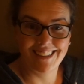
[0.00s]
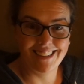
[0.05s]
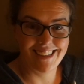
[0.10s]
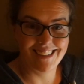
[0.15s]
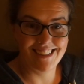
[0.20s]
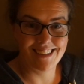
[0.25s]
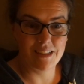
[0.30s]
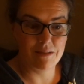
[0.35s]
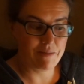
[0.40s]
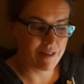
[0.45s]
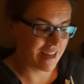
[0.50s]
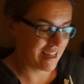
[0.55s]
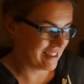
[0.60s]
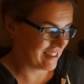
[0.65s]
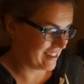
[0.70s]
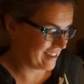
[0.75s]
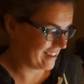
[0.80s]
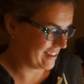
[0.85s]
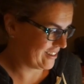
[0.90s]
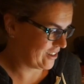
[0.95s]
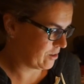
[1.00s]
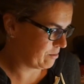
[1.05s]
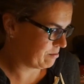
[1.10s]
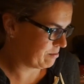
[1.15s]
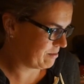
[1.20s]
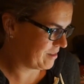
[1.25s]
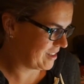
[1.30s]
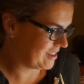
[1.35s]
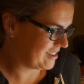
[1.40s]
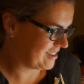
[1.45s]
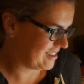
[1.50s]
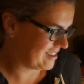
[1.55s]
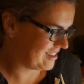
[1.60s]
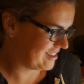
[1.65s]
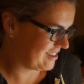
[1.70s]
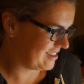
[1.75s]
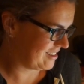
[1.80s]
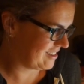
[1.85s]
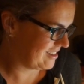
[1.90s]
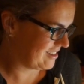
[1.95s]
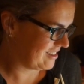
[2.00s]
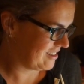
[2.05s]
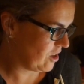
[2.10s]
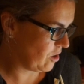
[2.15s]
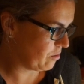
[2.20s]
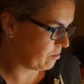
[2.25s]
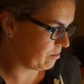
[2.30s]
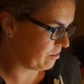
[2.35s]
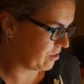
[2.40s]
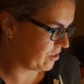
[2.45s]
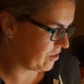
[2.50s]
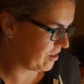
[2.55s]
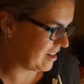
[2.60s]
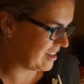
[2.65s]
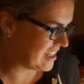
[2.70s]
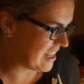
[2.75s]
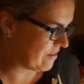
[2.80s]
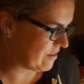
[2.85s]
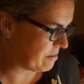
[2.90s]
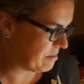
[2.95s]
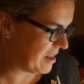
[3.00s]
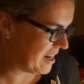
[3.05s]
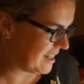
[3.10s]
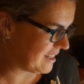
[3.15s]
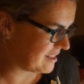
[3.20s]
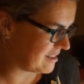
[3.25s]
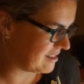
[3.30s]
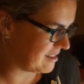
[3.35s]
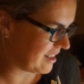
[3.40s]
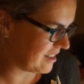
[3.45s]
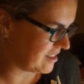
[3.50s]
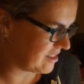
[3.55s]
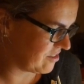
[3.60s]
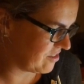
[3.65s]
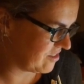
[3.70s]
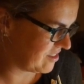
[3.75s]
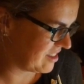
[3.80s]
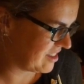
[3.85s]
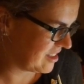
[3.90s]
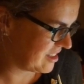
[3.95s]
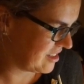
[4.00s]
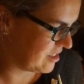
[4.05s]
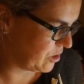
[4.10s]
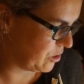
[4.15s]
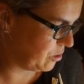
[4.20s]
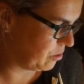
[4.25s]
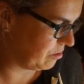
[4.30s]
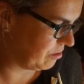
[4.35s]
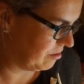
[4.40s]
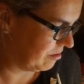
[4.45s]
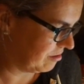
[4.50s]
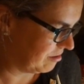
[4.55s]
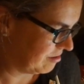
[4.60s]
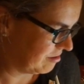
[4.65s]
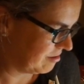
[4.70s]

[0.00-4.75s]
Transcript: This is amazing. I hope this is... Oh, 37 minutes? That's soon.